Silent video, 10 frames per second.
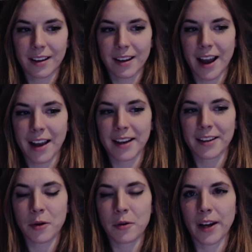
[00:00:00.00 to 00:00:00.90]
I
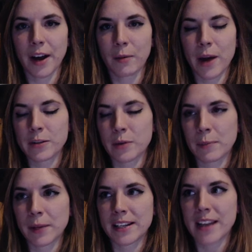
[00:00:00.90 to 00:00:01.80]
totally got wrecked when I
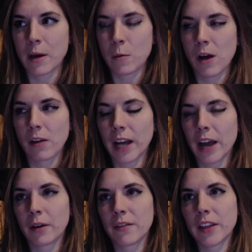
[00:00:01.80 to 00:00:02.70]
played Downwell. Like,
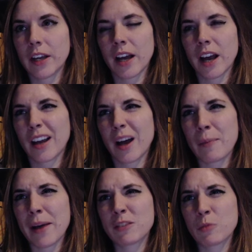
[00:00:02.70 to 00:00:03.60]
I don't even think I got
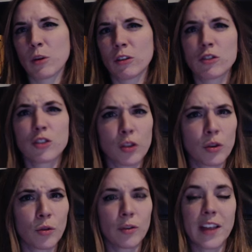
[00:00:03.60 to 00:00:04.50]
past World
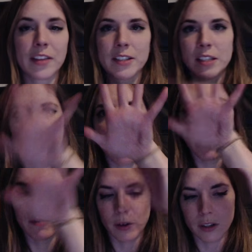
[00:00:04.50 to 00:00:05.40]
2, and there's
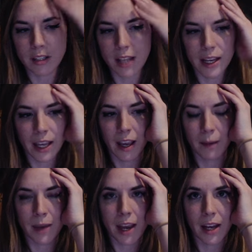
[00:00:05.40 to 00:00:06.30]
5 worlds in that
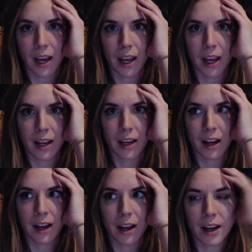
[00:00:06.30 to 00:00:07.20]
game, and I
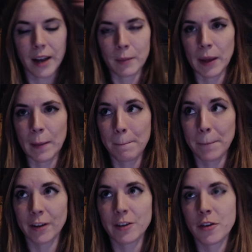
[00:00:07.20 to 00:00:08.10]
like
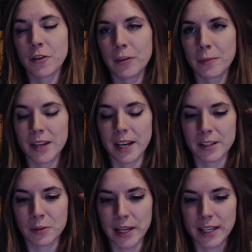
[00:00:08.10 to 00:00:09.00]
burned through them in the next week.